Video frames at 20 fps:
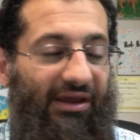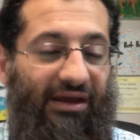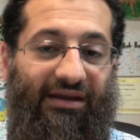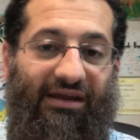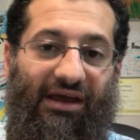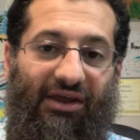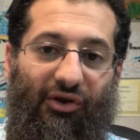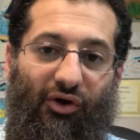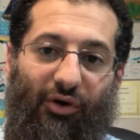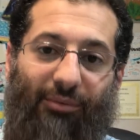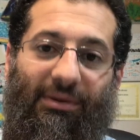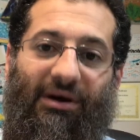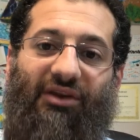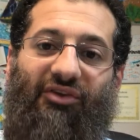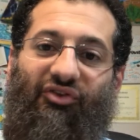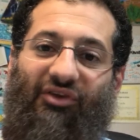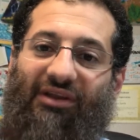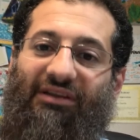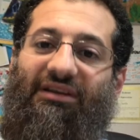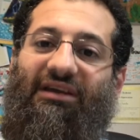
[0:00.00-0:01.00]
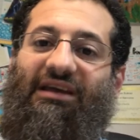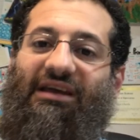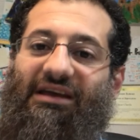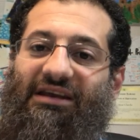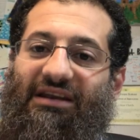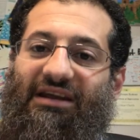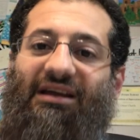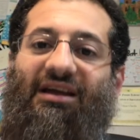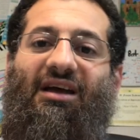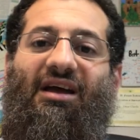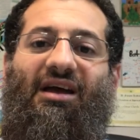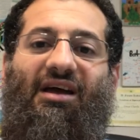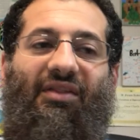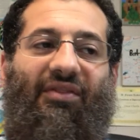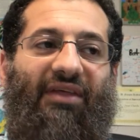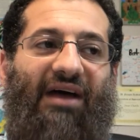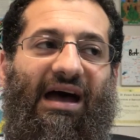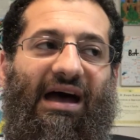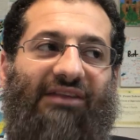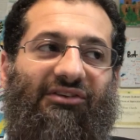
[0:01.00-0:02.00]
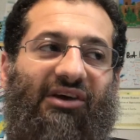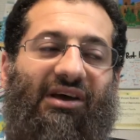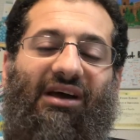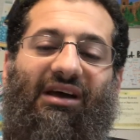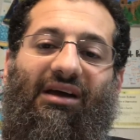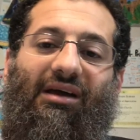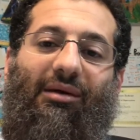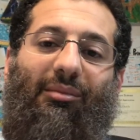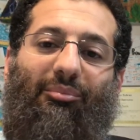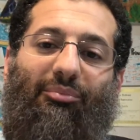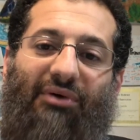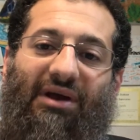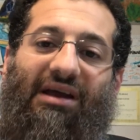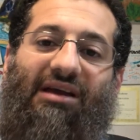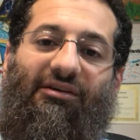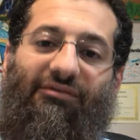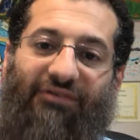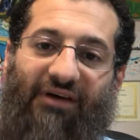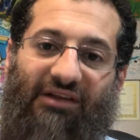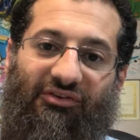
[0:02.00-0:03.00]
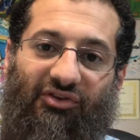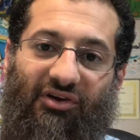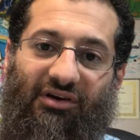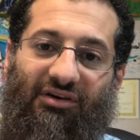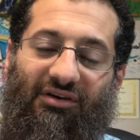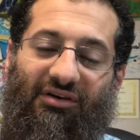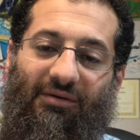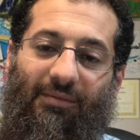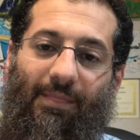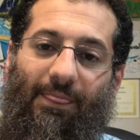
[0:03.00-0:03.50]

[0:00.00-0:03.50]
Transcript: Again, Umar is indicating that praying Fajr